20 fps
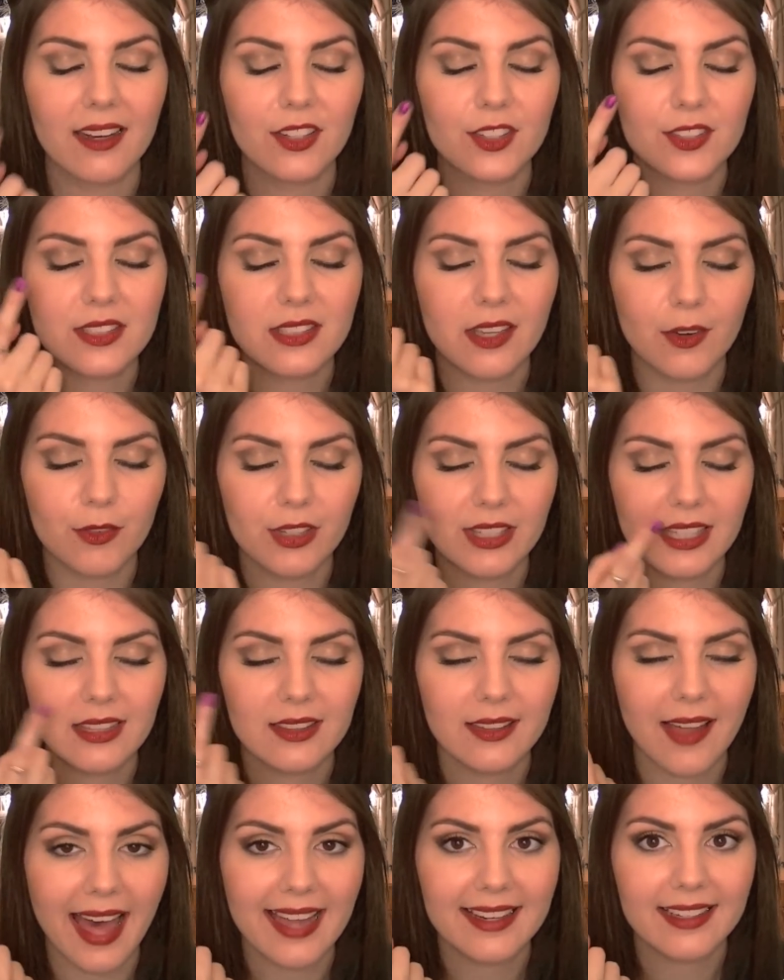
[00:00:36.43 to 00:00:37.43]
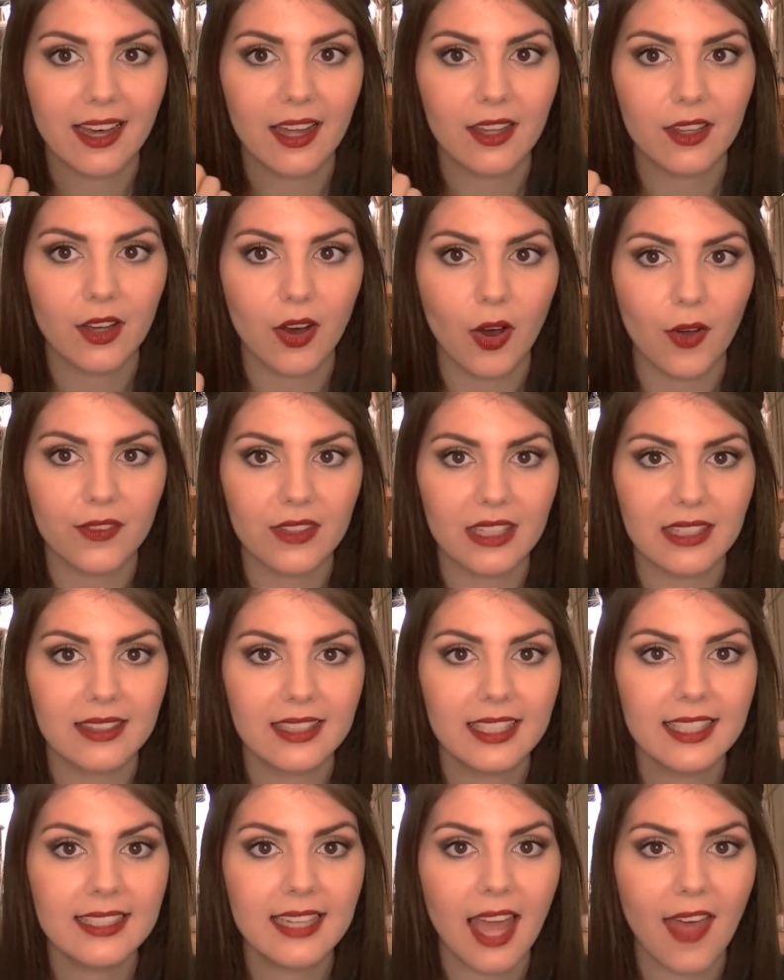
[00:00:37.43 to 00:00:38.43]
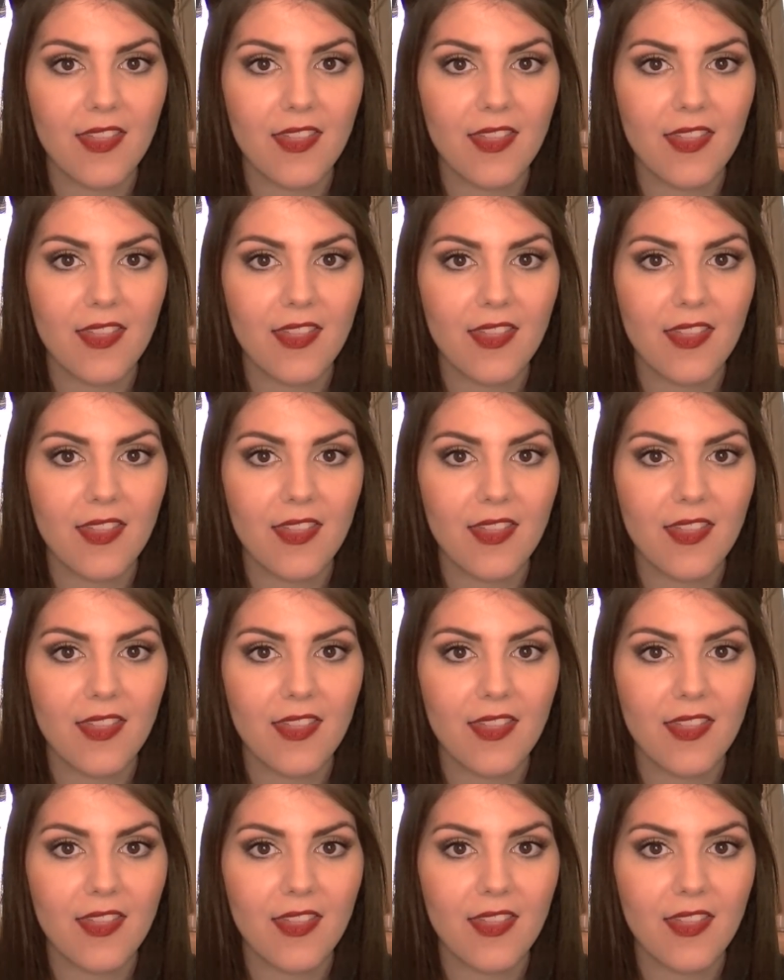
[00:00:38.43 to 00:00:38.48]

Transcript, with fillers: It uses a really light colour on the lid